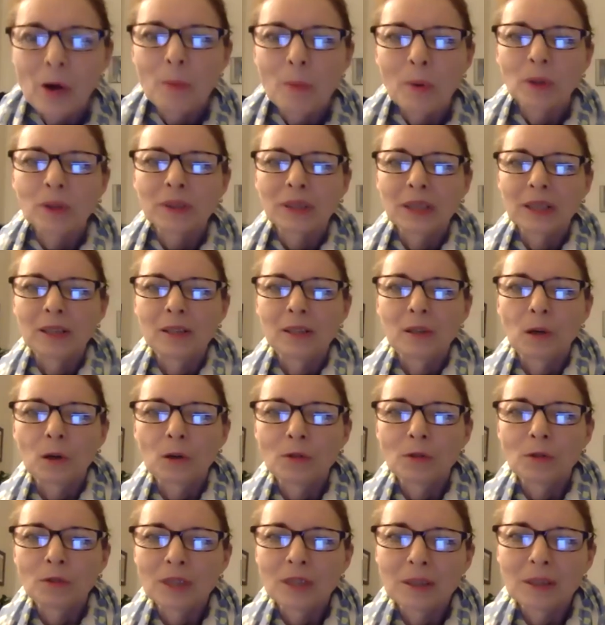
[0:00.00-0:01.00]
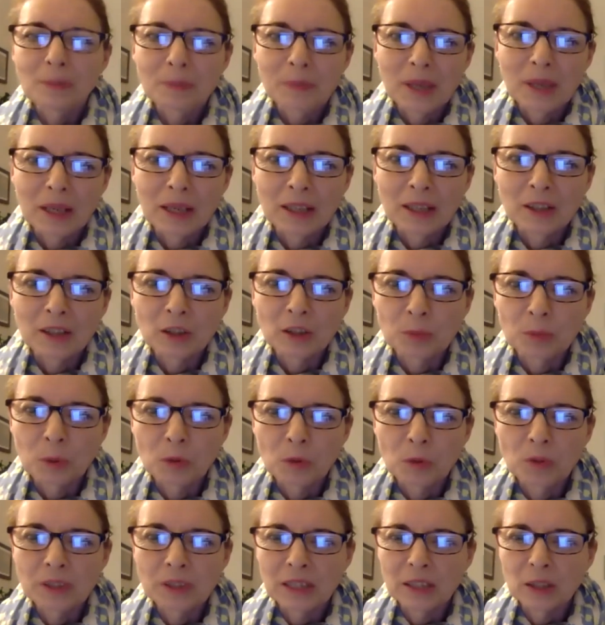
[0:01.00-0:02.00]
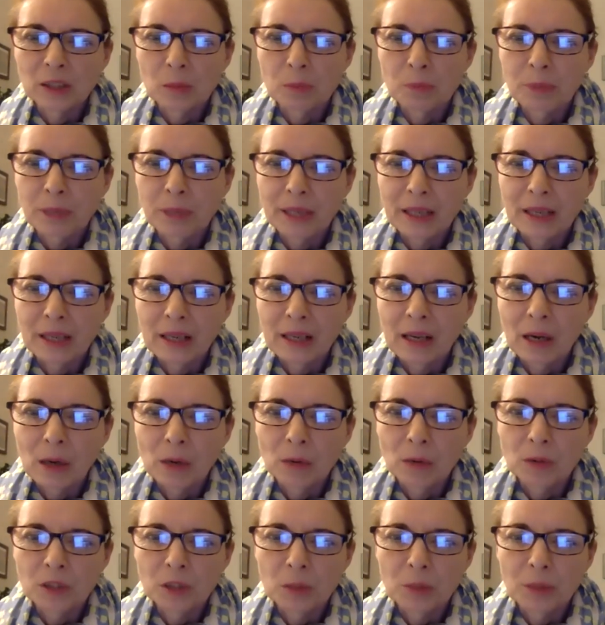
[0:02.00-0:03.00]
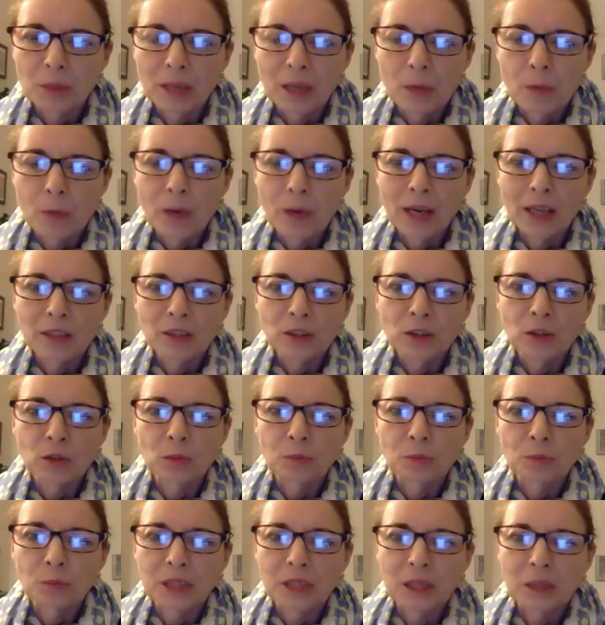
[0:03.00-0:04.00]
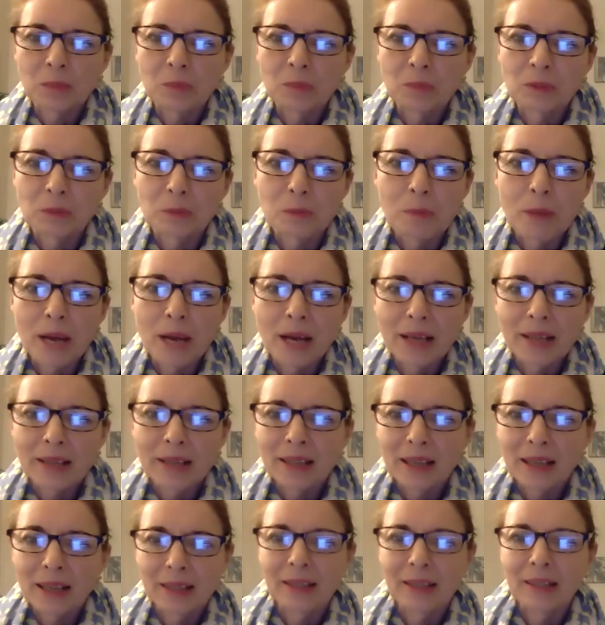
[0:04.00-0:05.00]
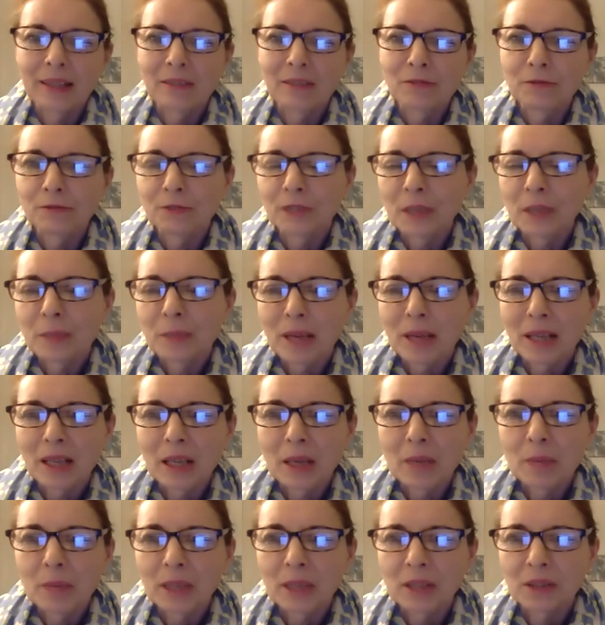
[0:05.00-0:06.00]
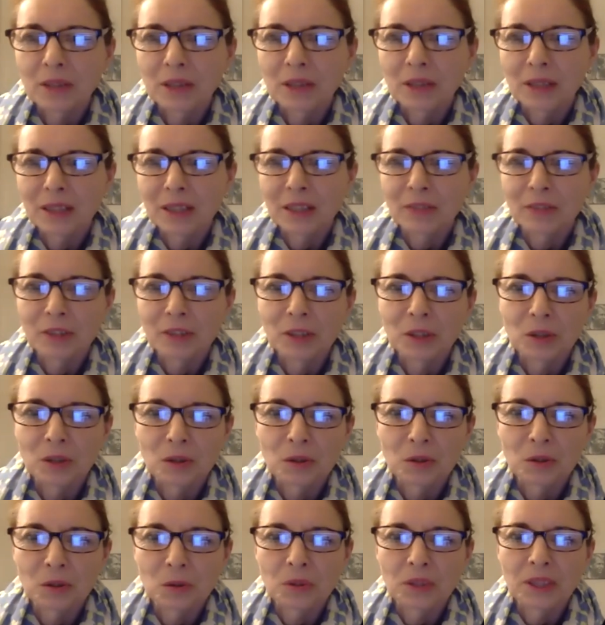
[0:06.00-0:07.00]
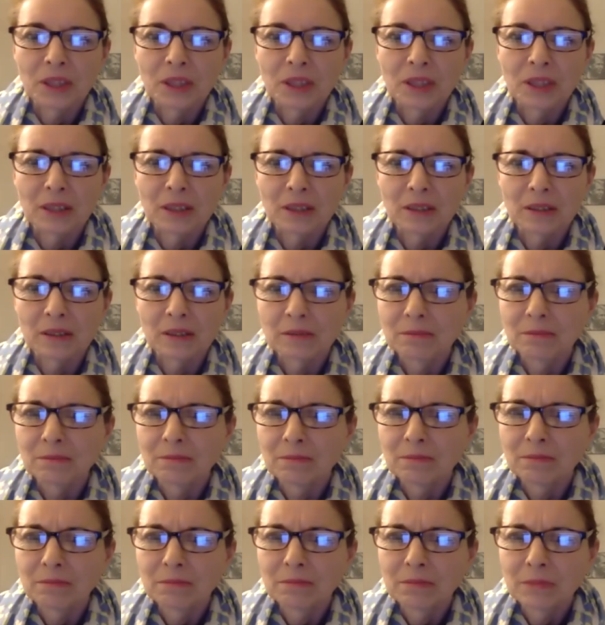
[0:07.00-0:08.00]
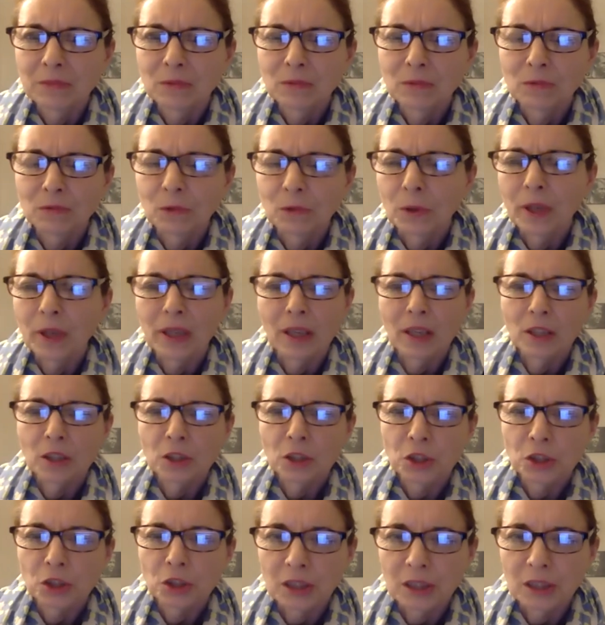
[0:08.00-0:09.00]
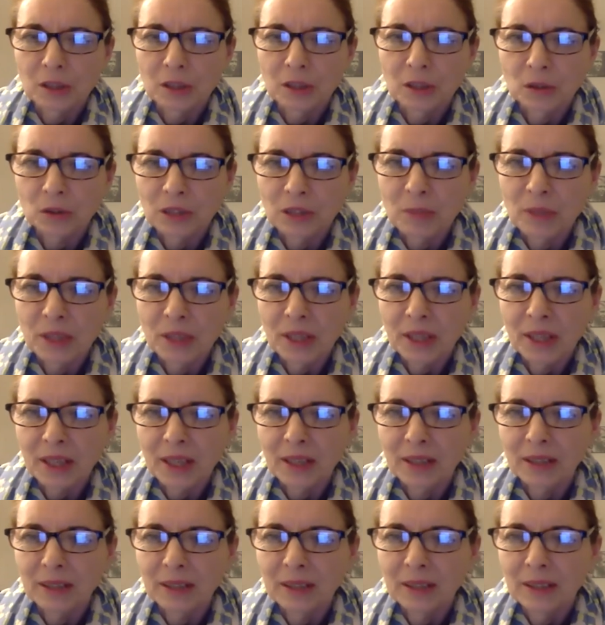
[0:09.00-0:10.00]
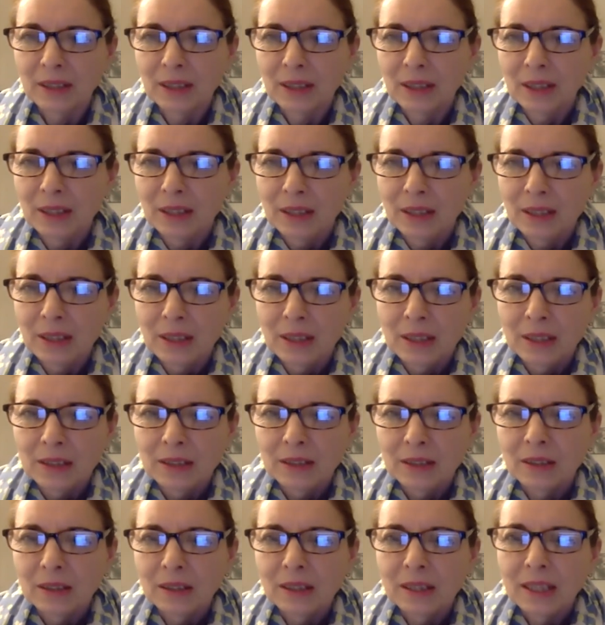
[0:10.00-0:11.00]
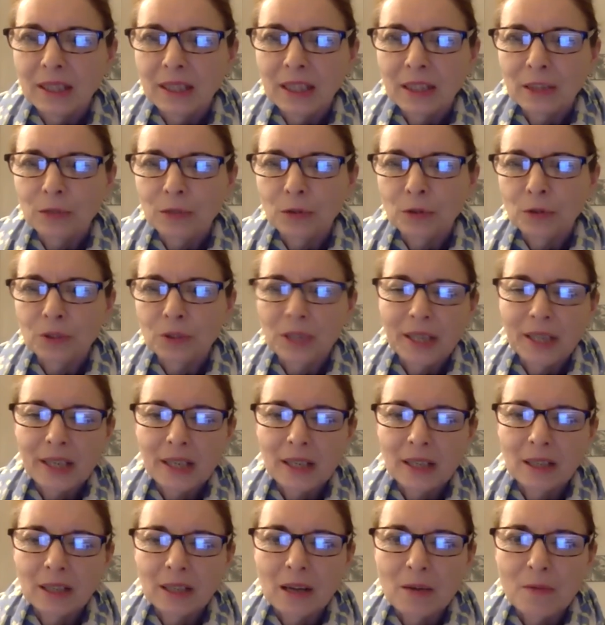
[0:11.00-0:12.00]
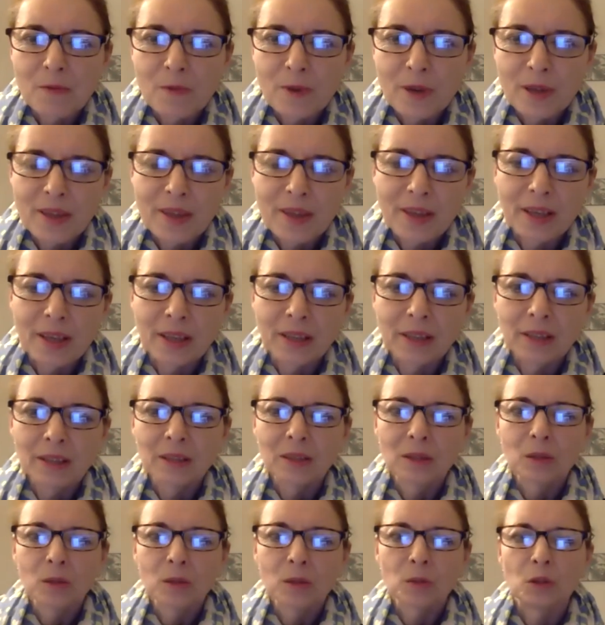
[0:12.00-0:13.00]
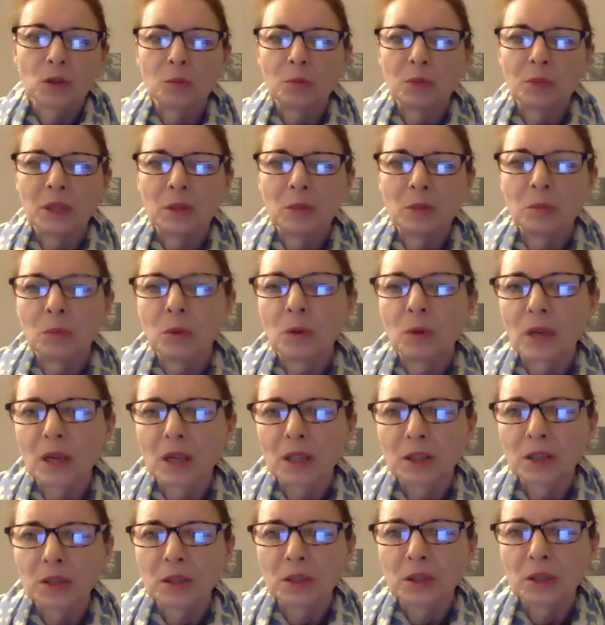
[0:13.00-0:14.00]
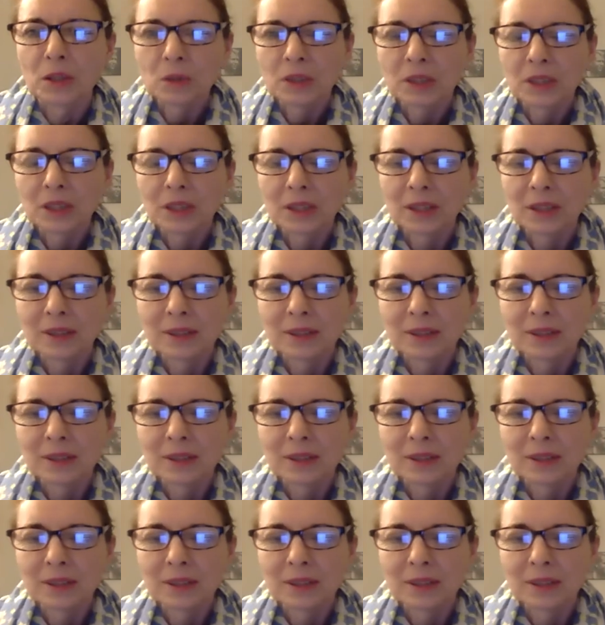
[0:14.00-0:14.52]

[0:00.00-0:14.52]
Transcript: about a novel exposing the pain encountered by a white supreme man and a female immigrant, given your 2 years voyage across America? The need for radical empathy could be more acute.